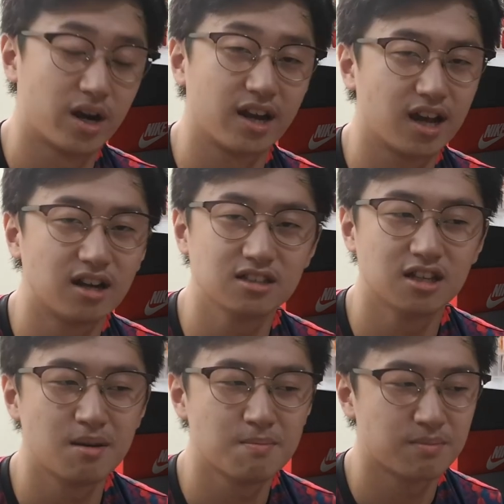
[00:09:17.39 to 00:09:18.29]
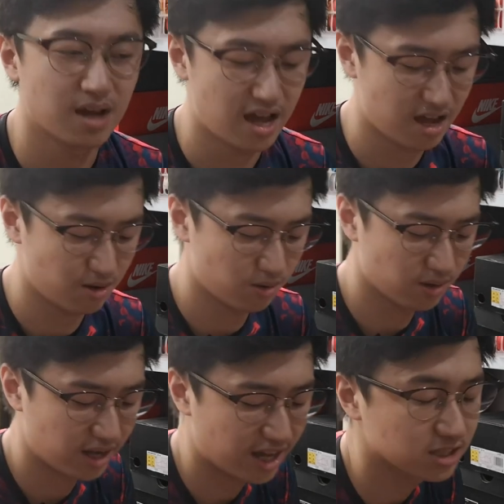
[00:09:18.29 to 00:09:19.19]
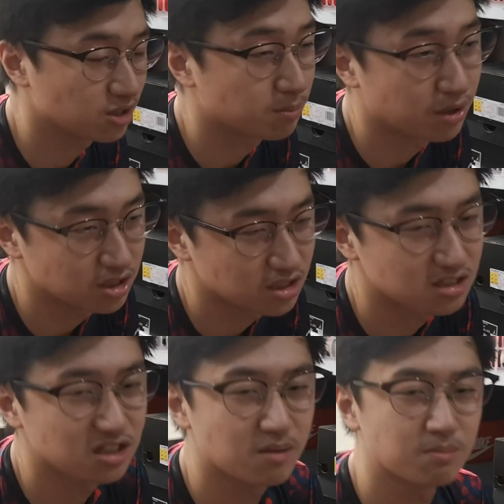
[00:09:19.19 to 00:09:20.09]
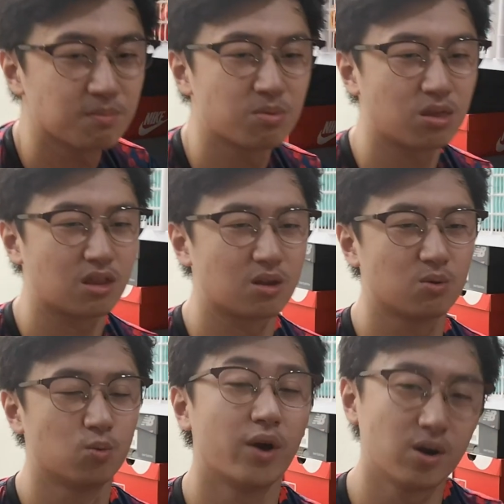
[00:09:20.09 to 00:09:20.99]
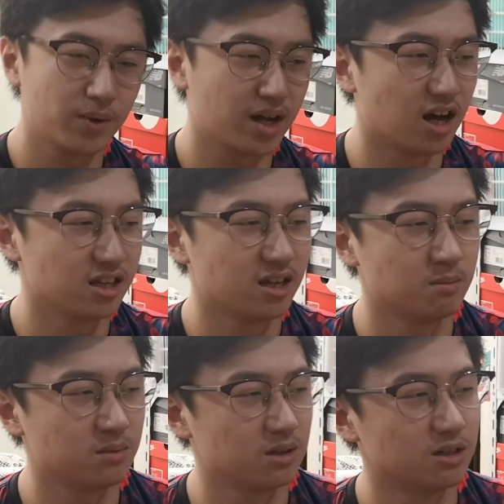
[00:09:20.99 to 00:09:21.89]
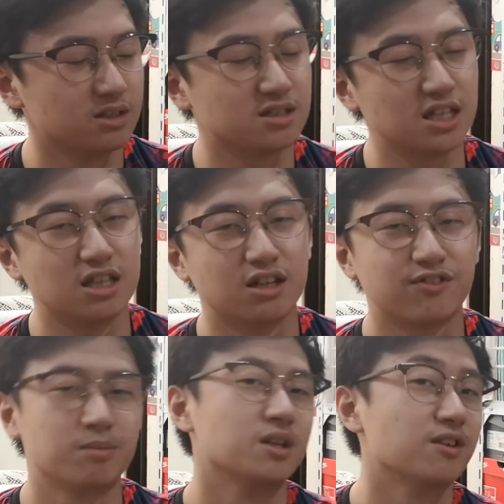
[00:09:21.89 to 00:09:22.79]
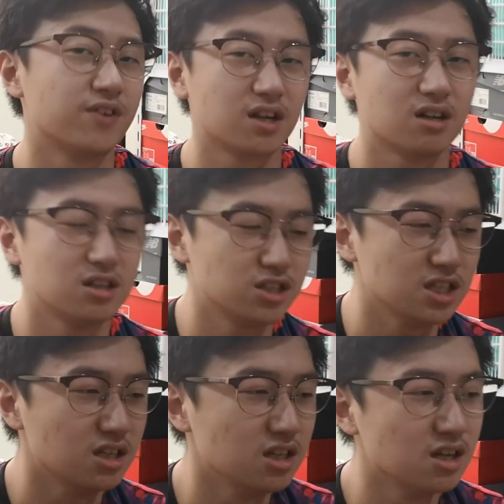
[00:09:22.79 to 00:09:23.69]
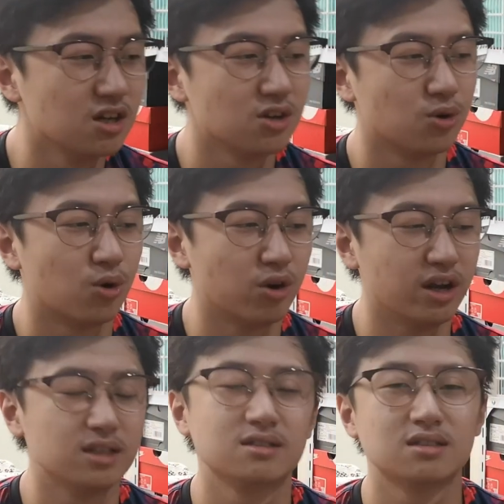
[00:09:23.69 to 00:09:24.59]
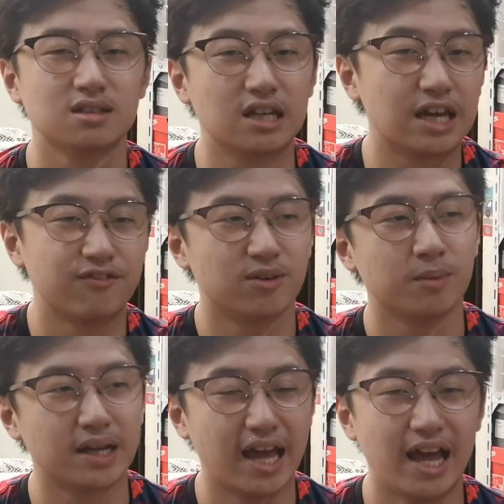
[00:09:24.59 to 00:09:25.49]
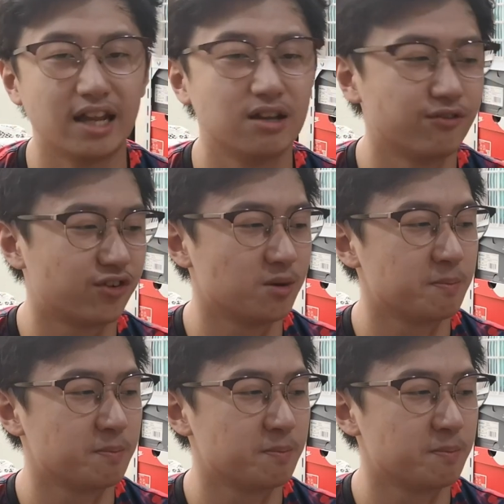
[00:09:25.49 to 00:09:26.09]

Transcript: I got them, how I actually purchased them, where we got them. It's either from a different country, or it's a gift from my dad,